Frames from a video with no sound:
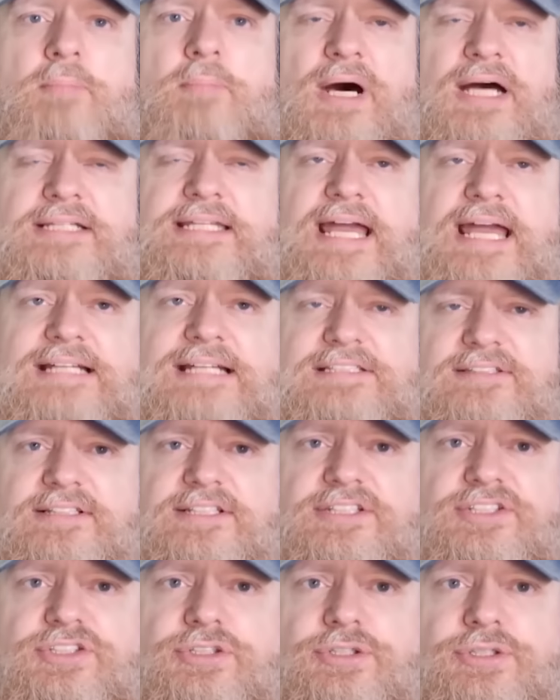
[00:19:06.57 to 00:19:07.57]
Podcast
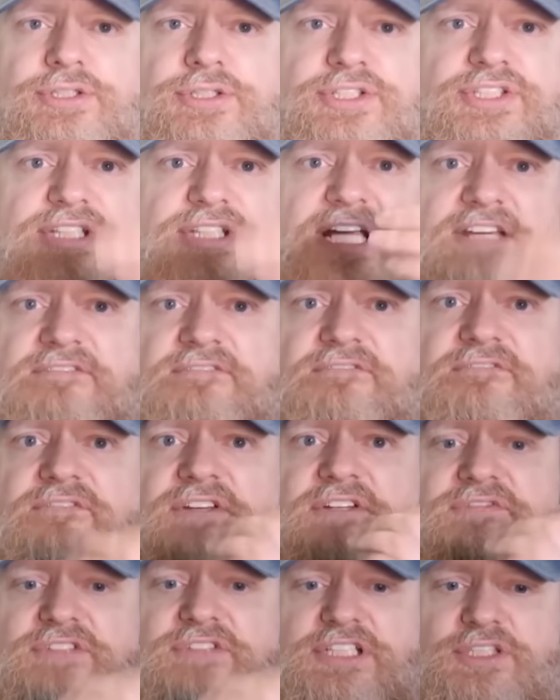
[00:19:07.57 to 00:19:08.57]
listeners save
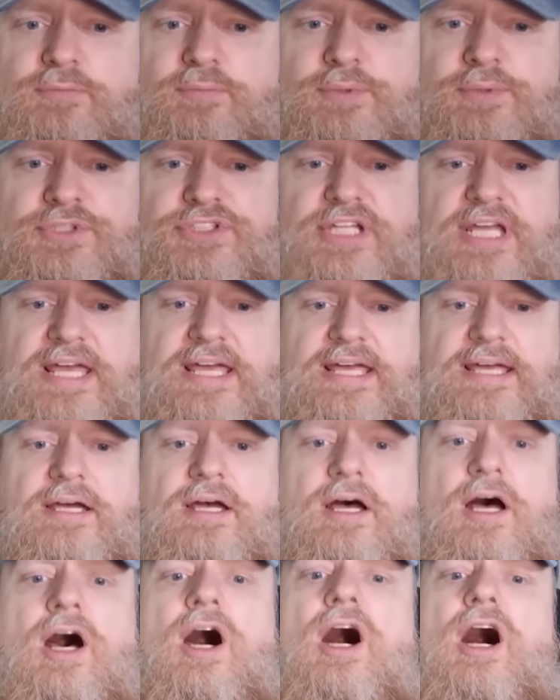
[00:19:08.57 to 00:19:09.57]
15%
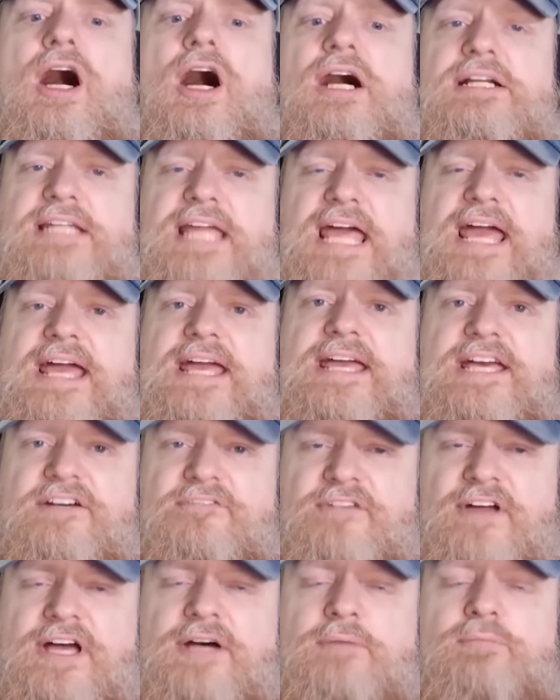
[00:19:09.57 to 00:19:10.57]
on
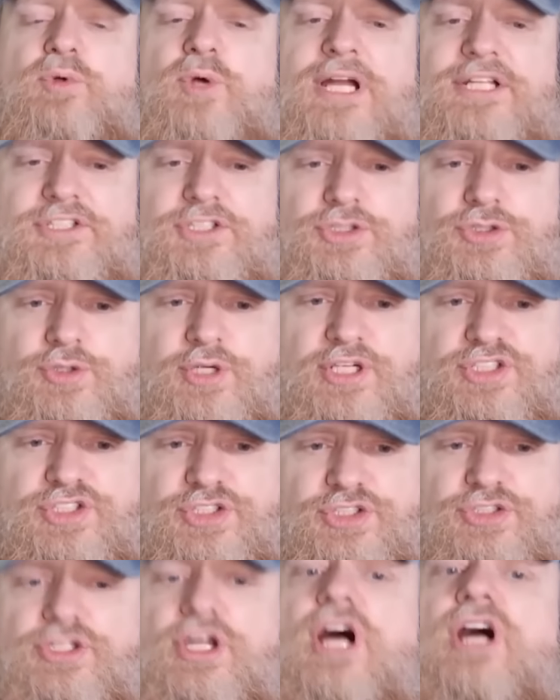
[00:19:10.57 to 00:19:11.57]
AFM
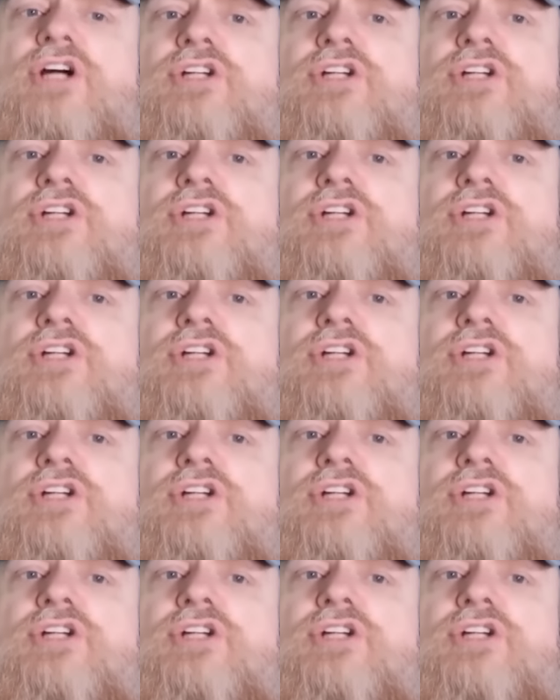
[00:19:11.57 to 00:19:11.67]
registration.